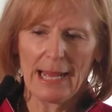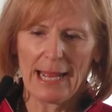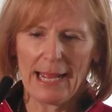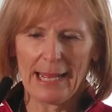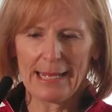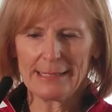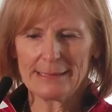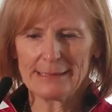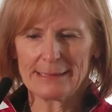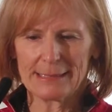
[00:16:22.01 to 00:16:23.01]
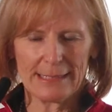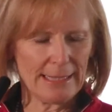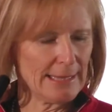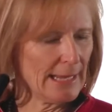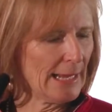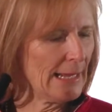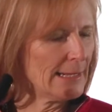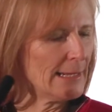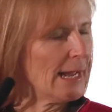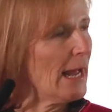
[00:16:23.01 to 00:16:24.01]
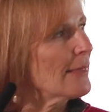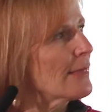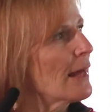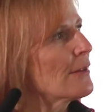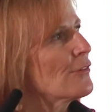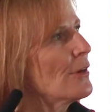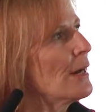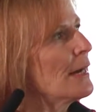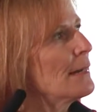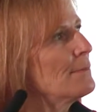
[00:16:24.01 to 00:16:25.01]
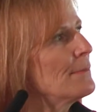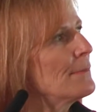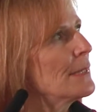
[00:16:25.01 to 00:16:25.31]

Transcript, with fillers: And then at that time,